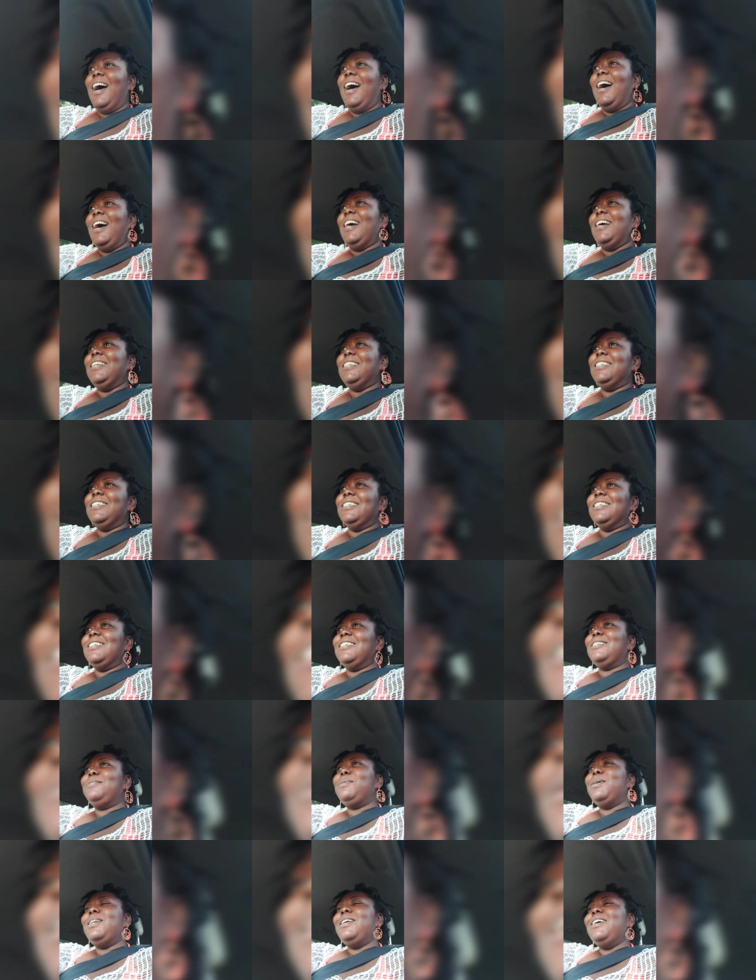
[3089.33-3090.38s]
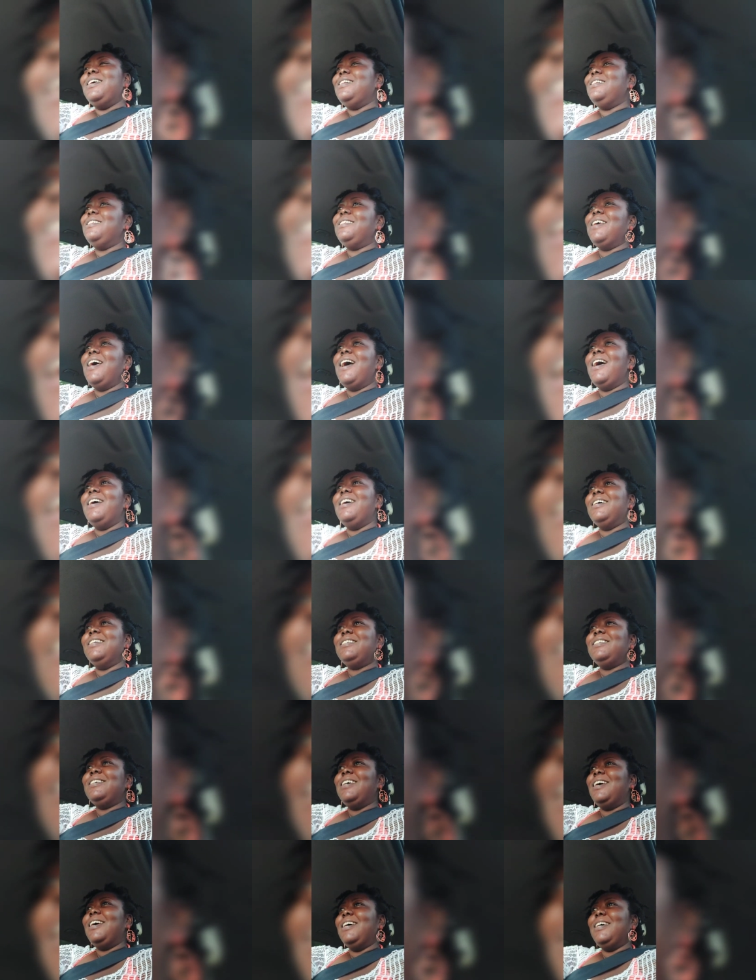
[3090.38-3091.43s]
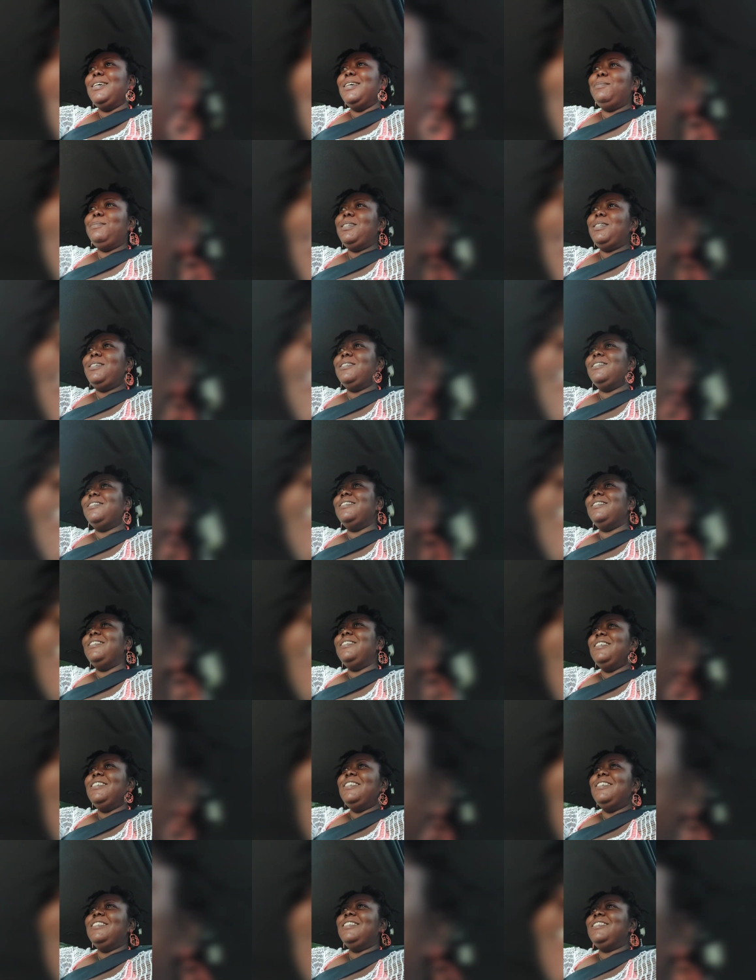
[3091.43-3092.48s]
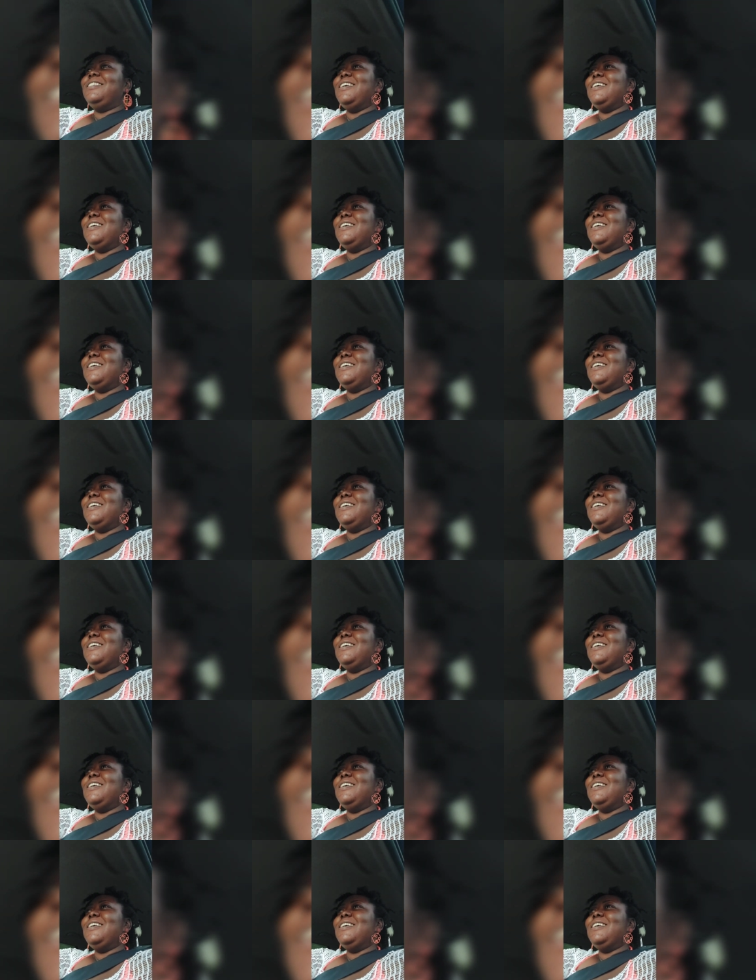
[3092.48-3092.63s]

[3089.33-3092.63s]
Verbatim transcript: And uh, spend the entire time, you know,